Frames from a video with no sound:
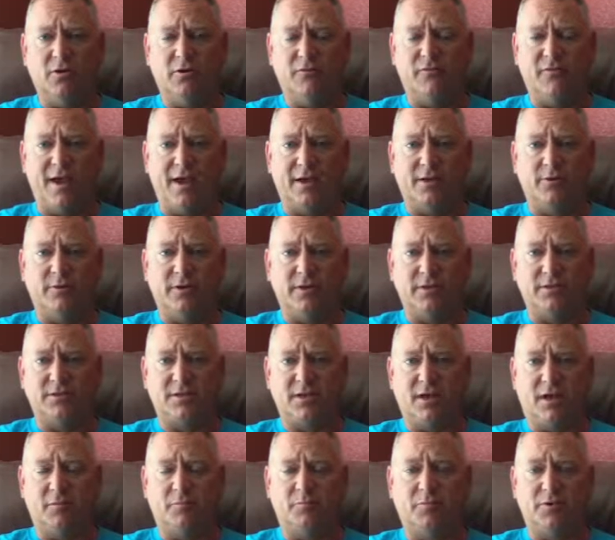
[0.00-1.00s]
factory
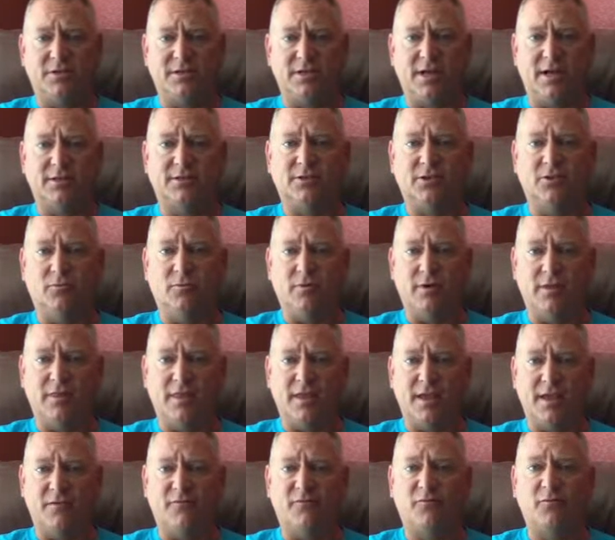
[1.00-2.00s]
installed protector with
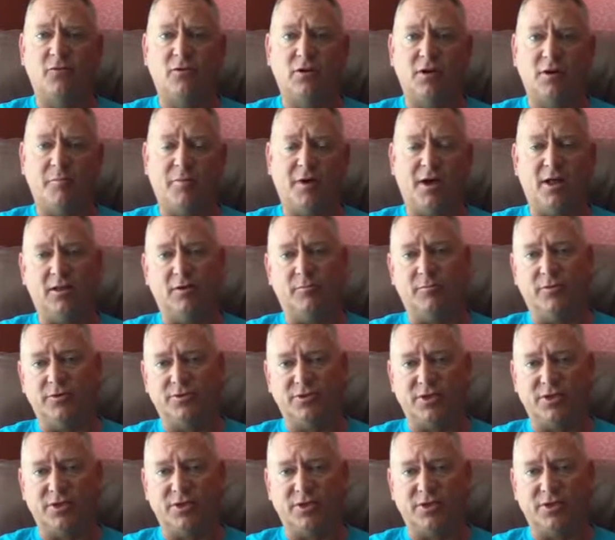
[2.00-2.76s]
a fluoropolymer,